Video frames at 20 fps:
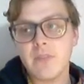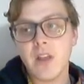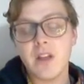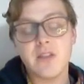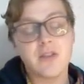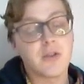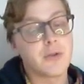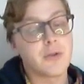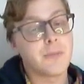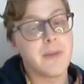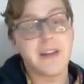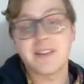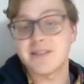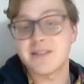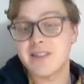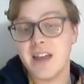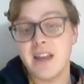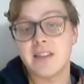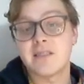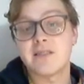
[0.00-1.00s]
So it makes
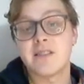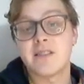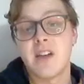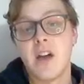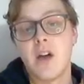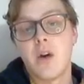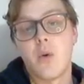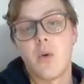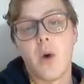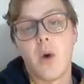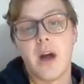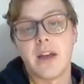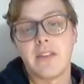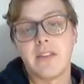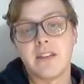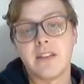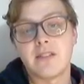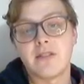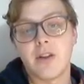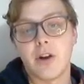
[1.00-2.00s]
sense why
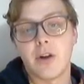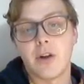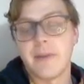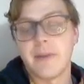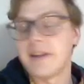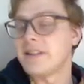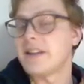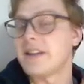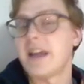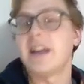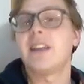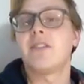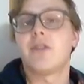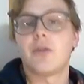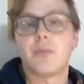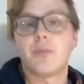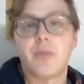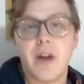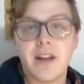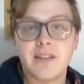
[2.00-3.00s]
these are maintaining
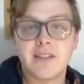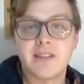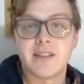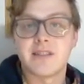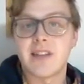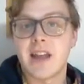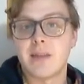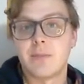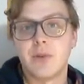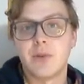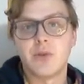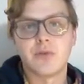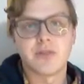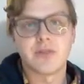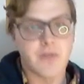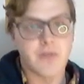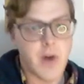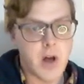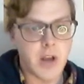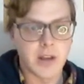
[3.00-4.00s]
their prices and Mew is
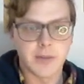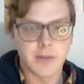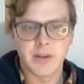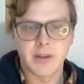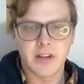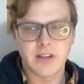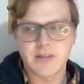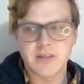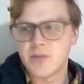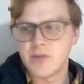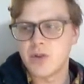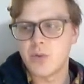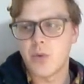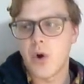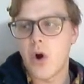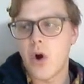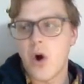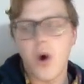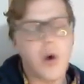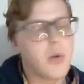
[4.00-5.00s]
falling, because Mew
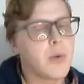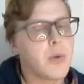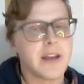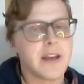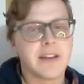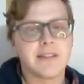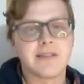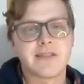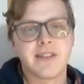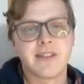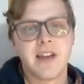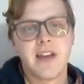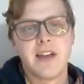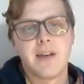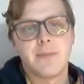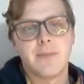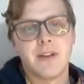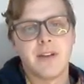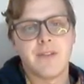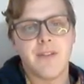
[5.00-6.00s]
will always
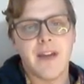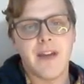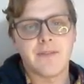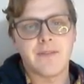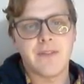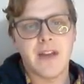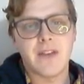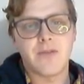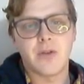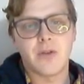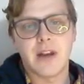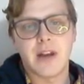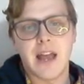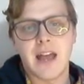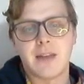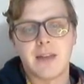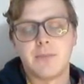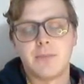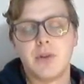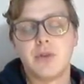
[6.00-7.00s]
be a fan favorite
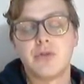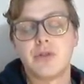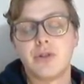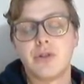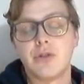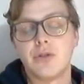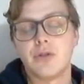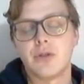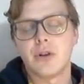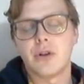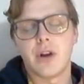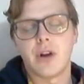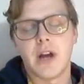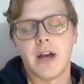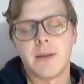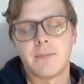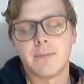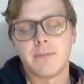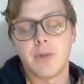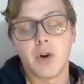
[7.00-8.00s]
and
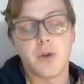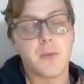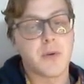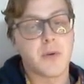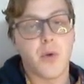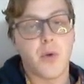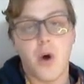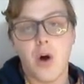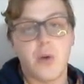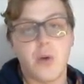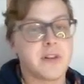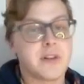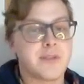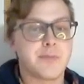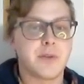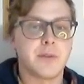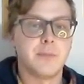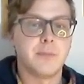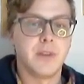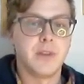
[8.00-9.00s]
Pokemon will always
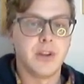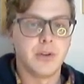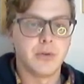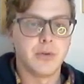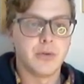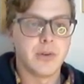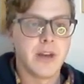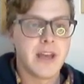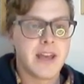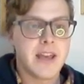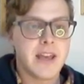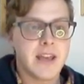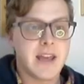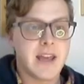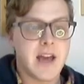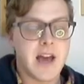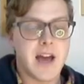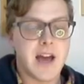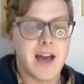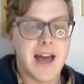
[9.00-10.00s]
print Mew
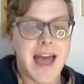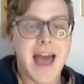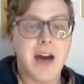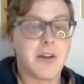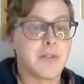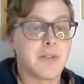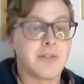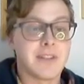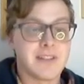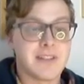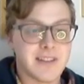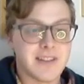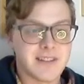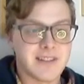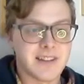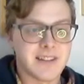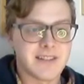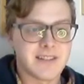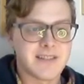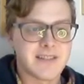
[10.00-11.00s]
out of
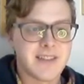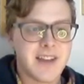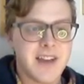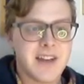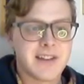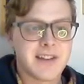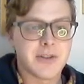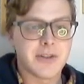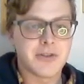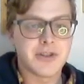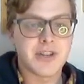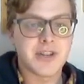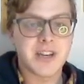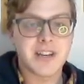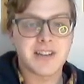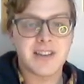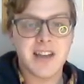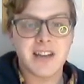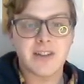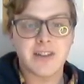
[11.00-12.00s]
existence. So the
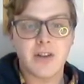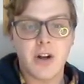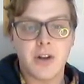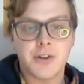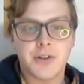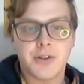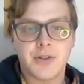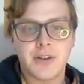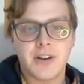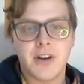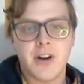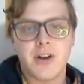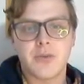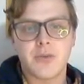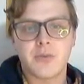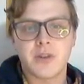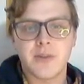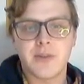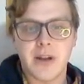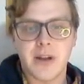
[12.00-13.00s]
Genesect alternate art
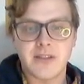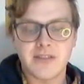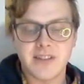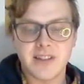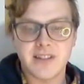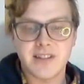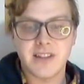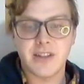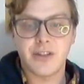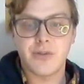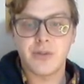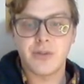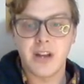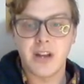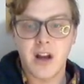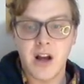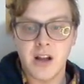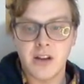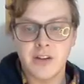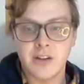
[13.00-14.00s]
was about
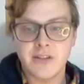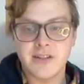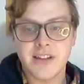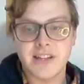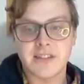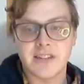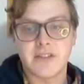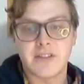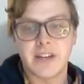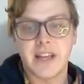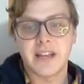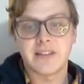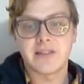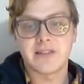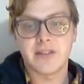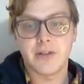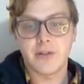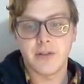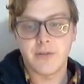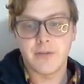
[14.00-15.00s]
$63. As of today, it's
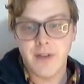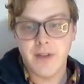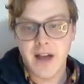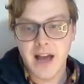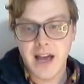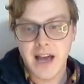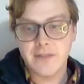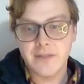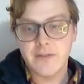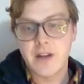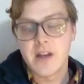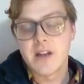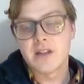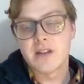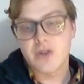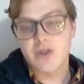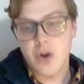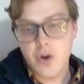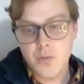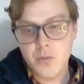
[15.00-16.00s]
$35.
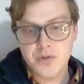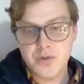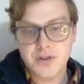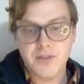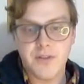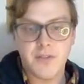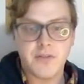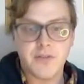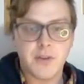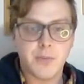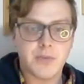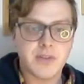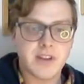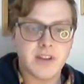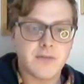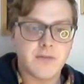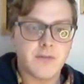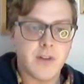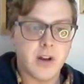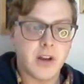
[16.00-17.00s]
So almost
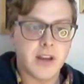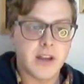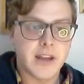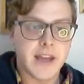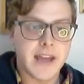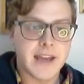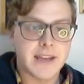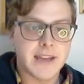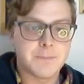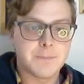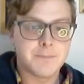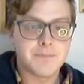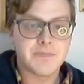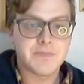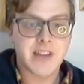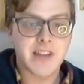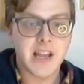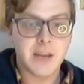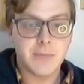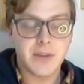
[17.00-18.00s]
50% fall again.
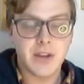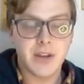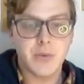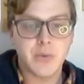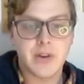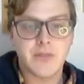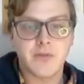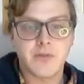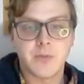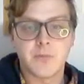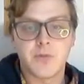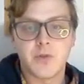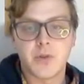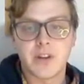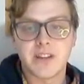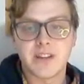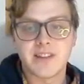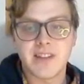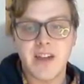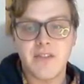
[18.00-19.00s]
Celebi went from
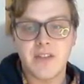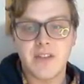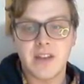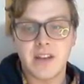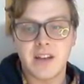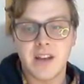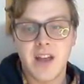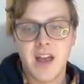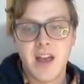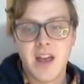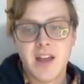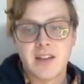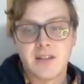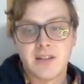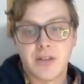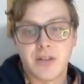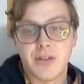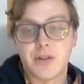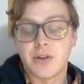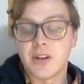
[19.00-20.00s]
47 to
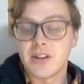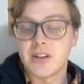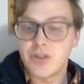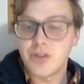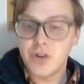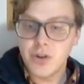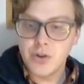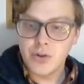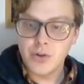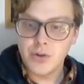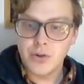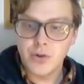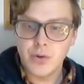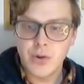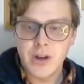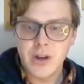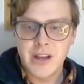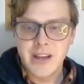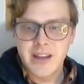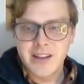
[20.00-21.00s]

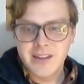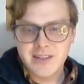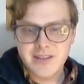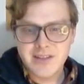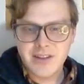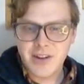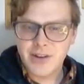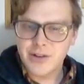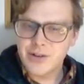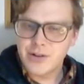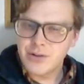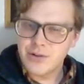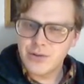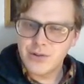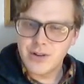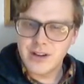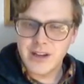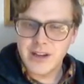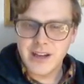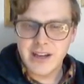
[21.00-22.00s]
32.
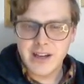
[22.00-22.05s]
So